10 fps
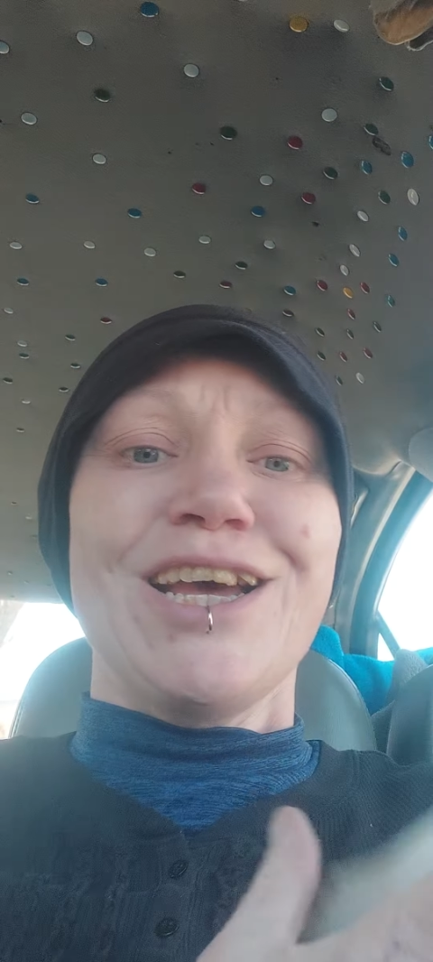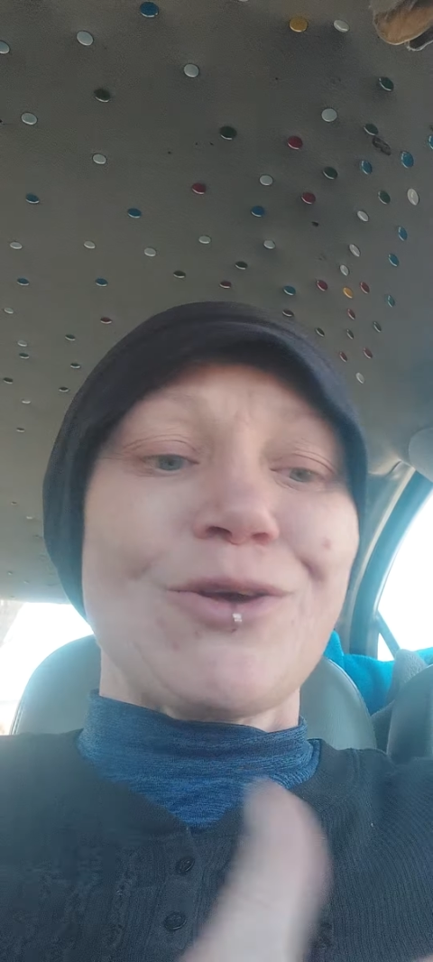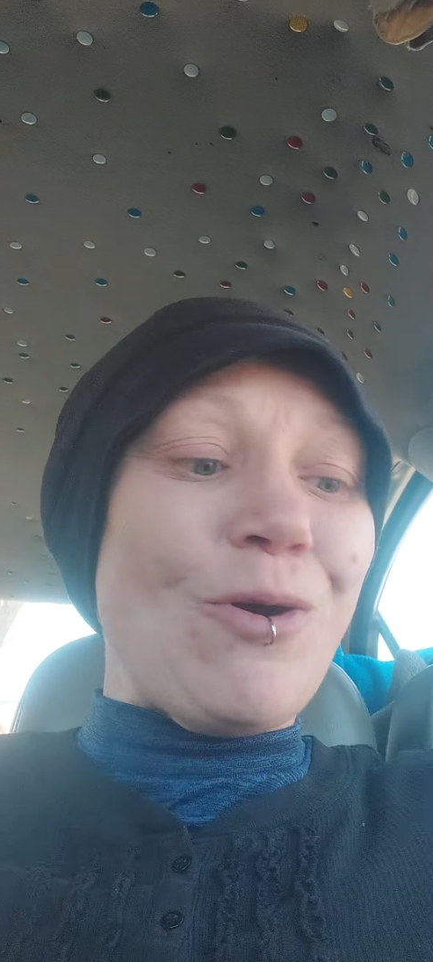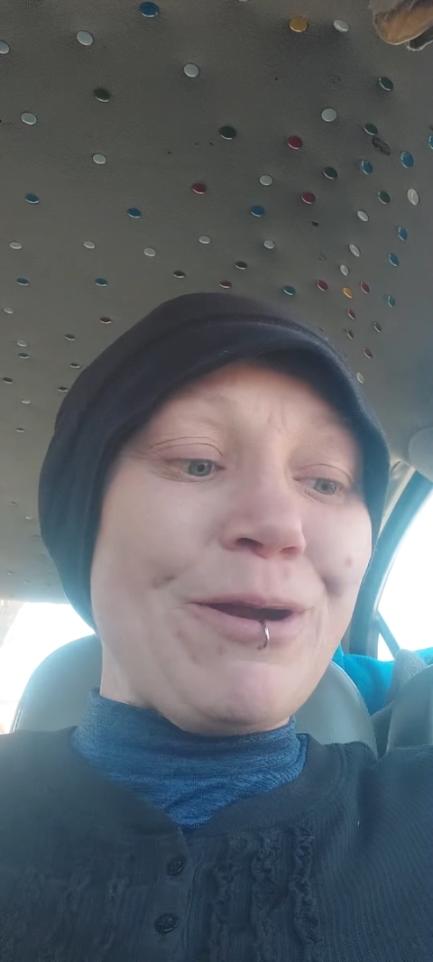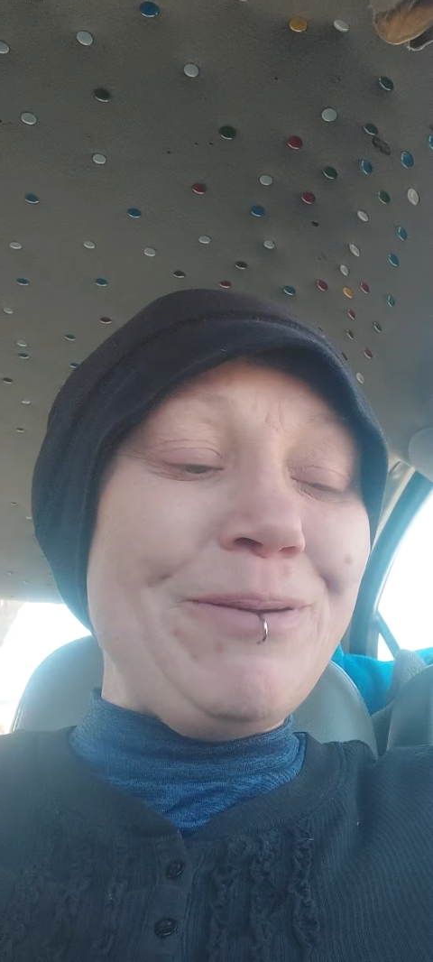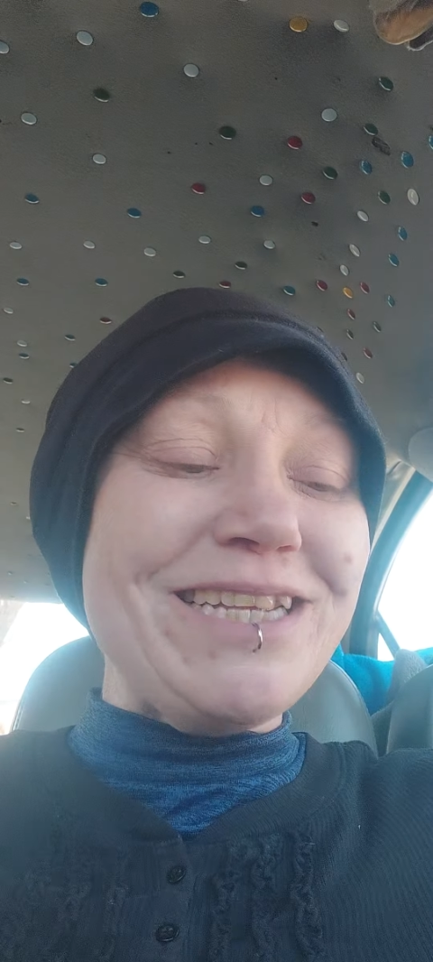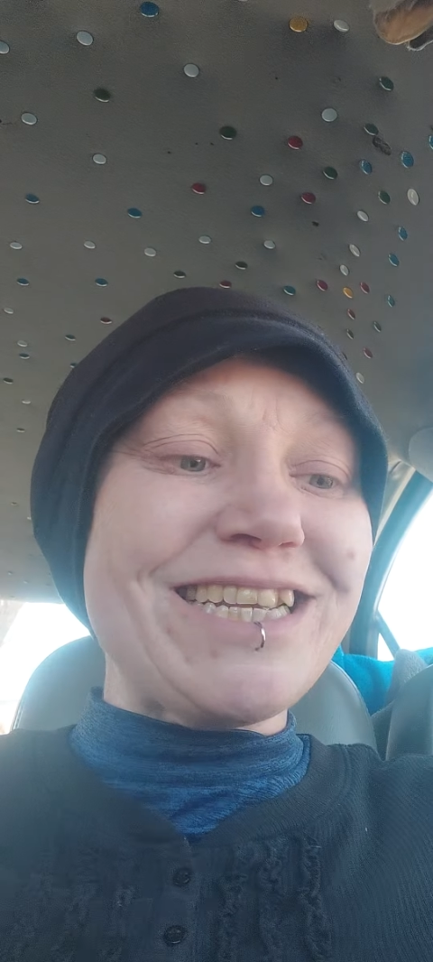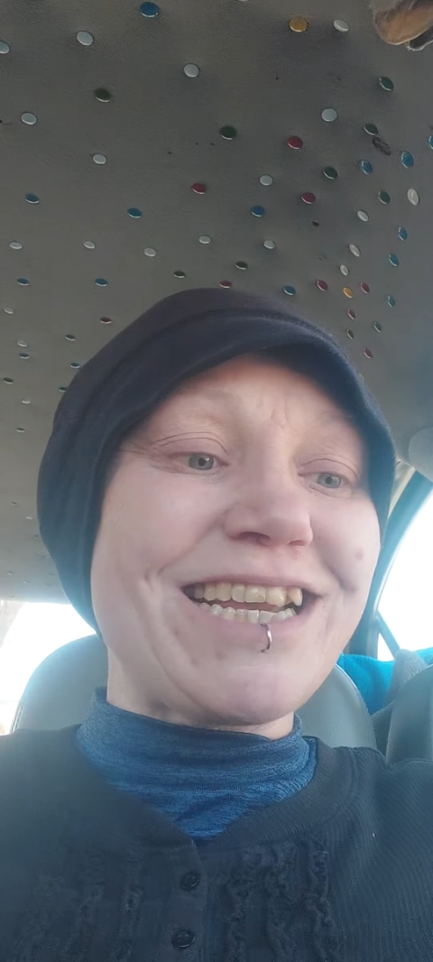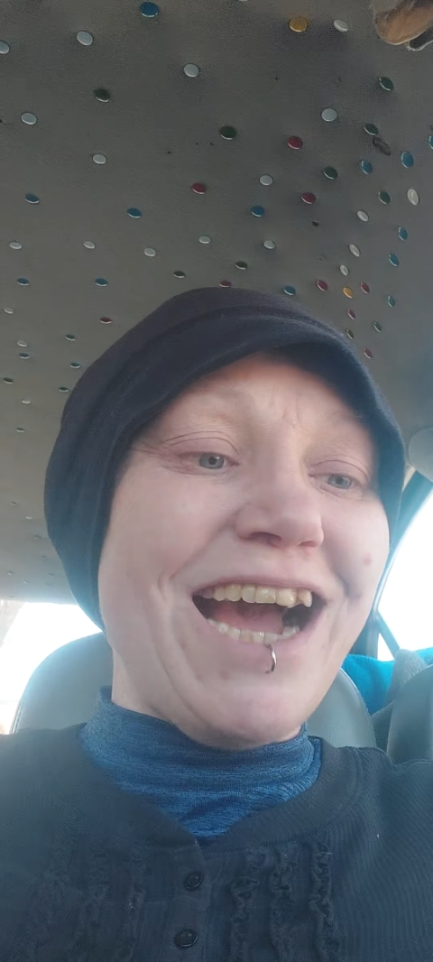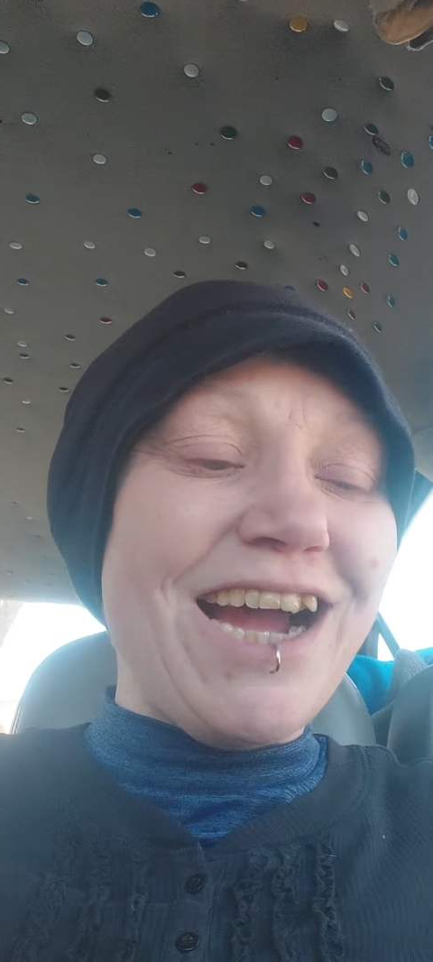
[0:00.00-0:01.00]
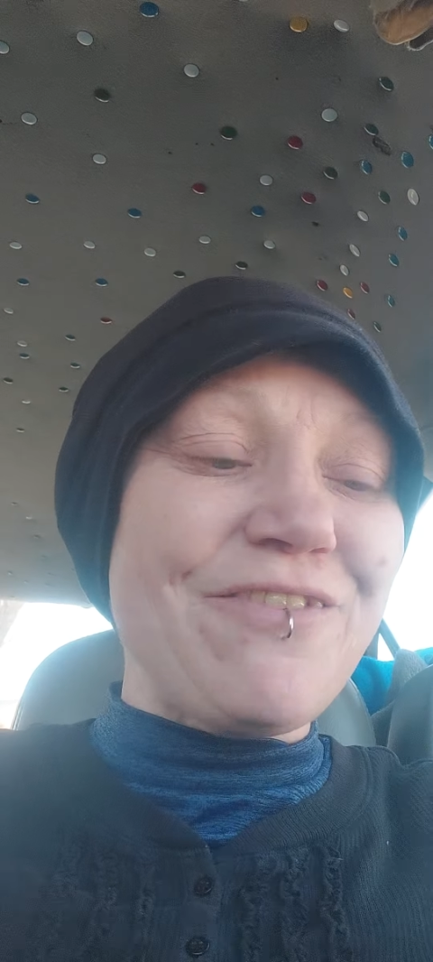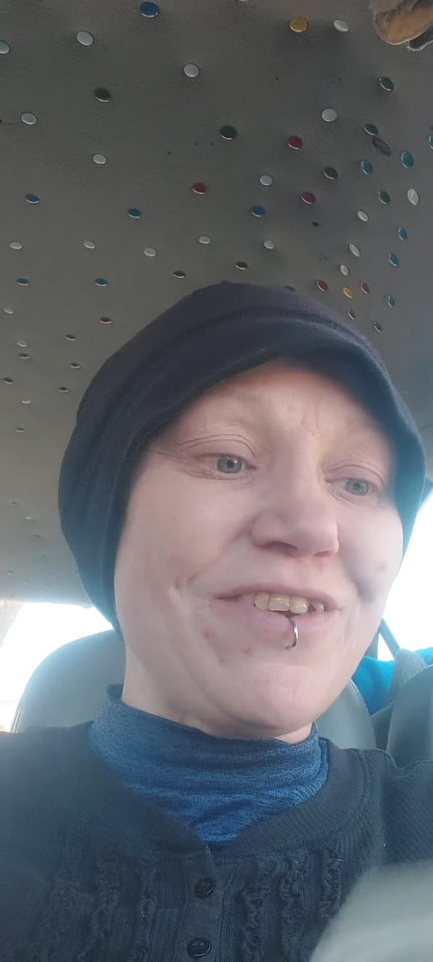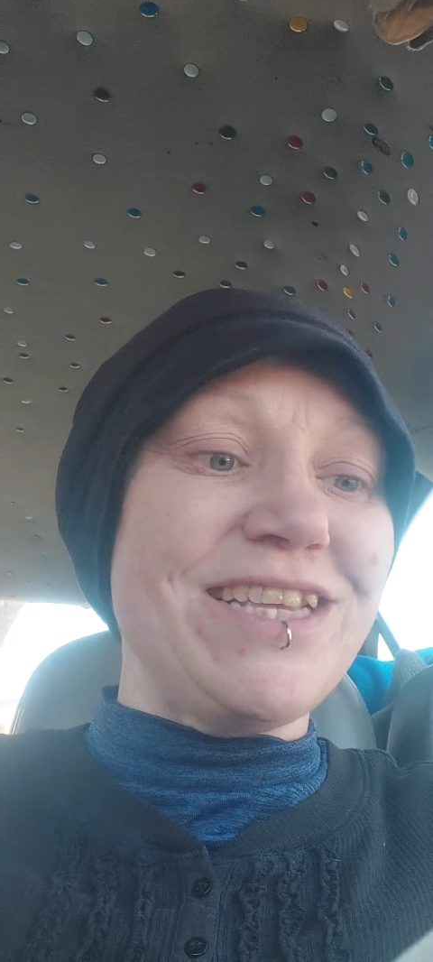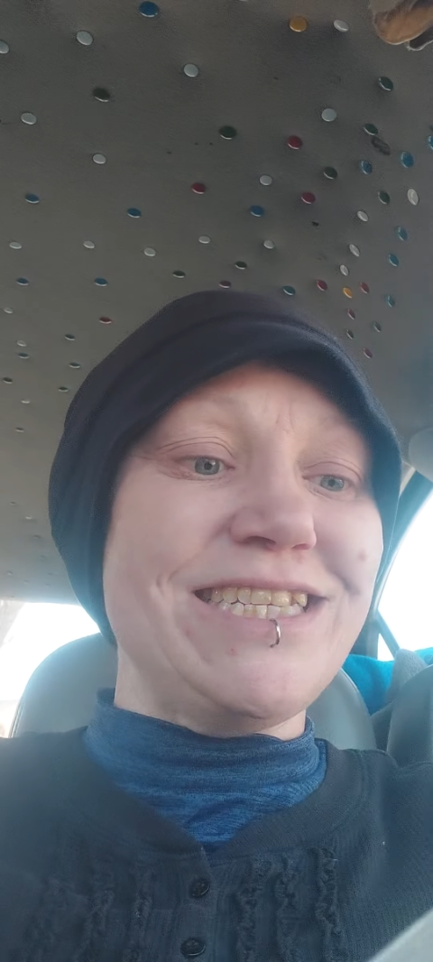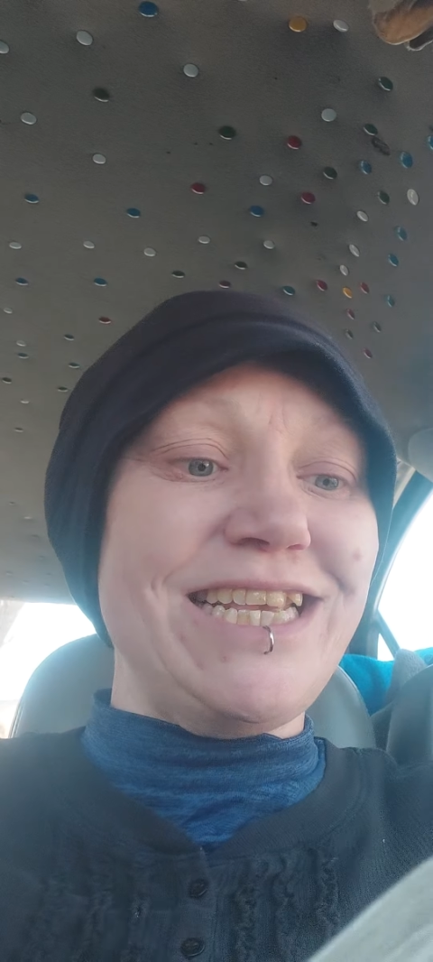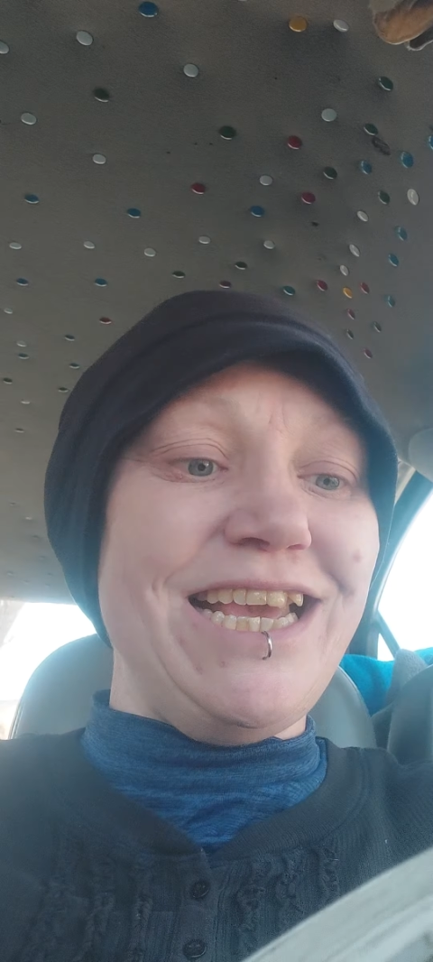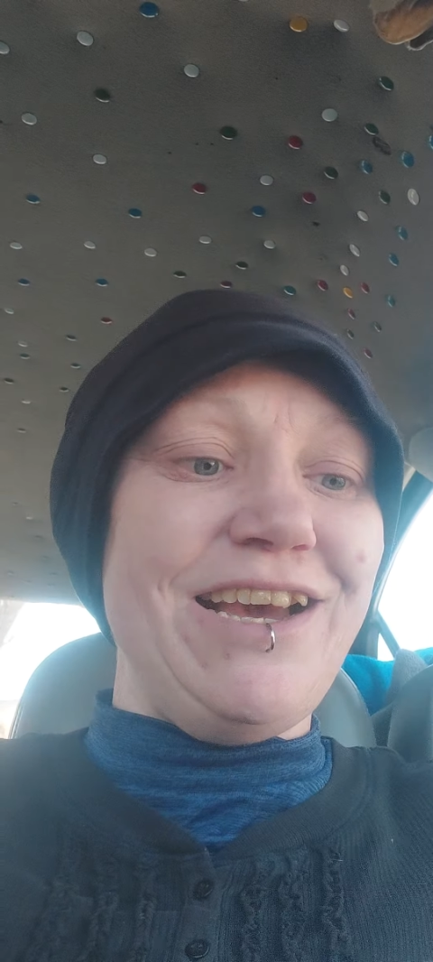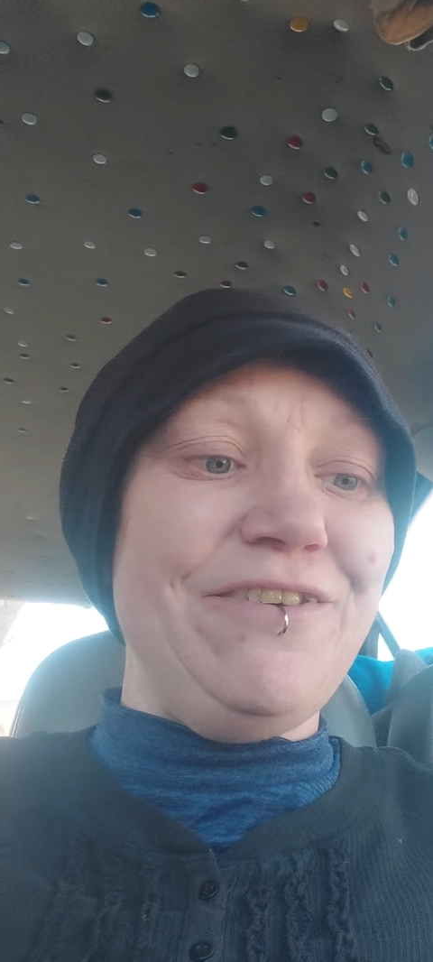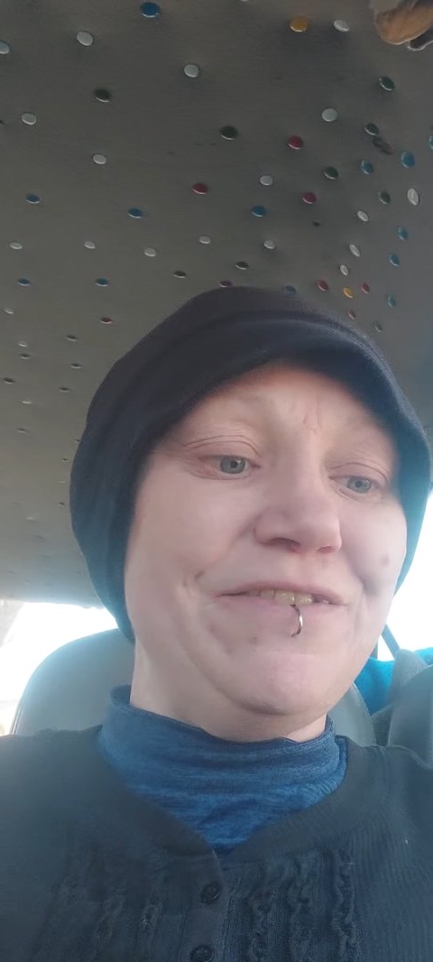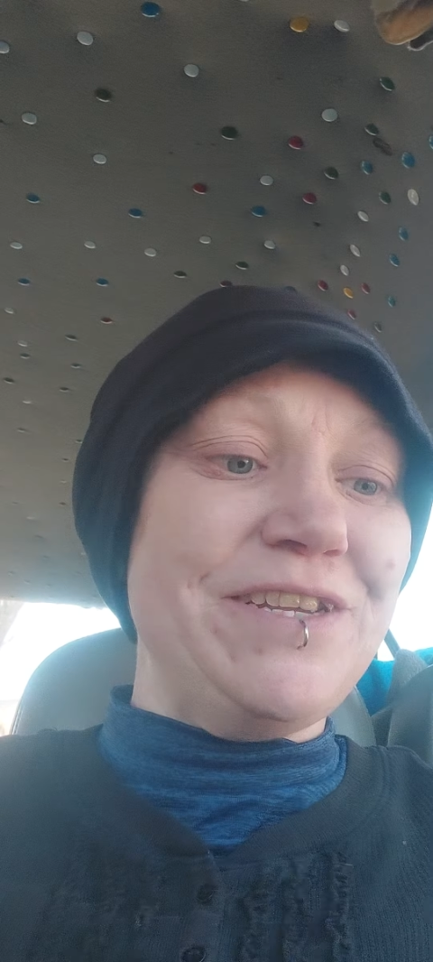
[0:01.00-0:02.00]
Glory be to God for this
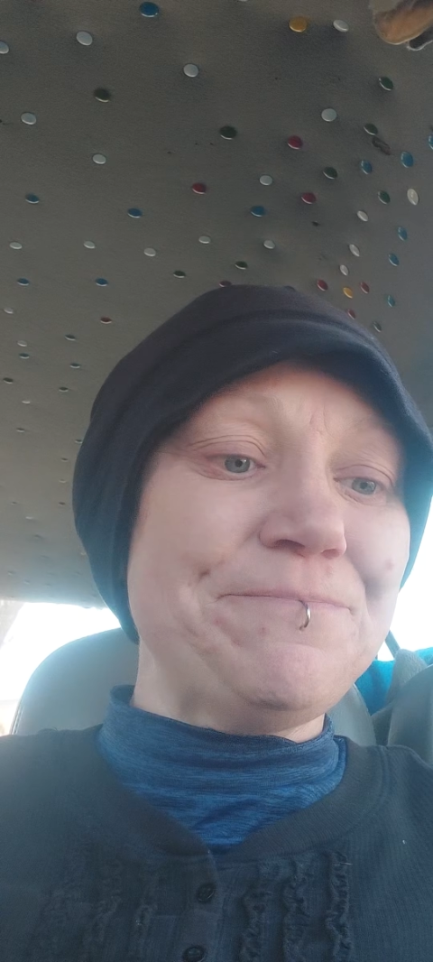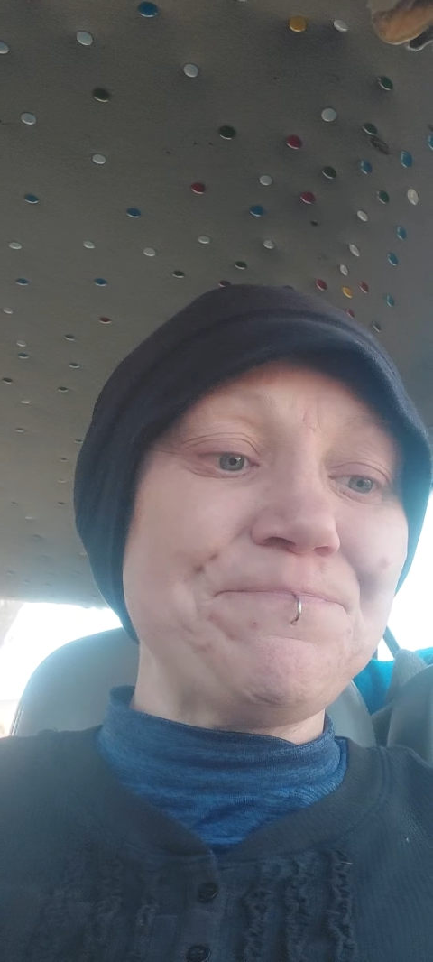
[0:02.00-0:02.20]
gift.